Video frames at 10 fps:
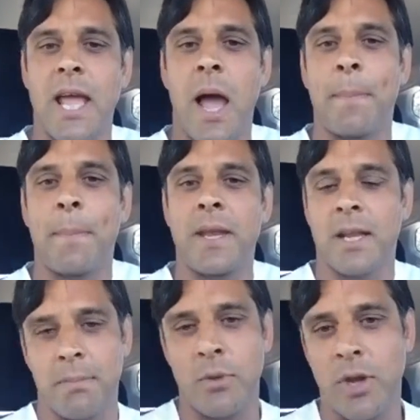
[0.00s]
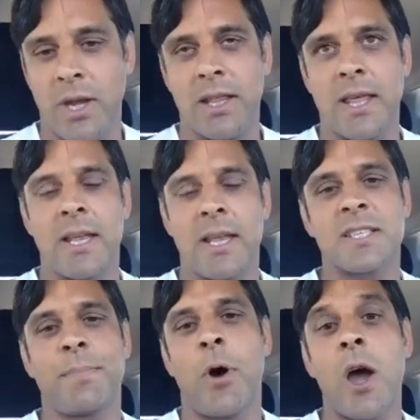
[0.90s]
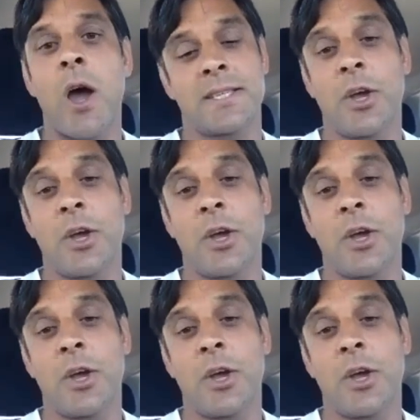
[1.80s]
company and a community that inspires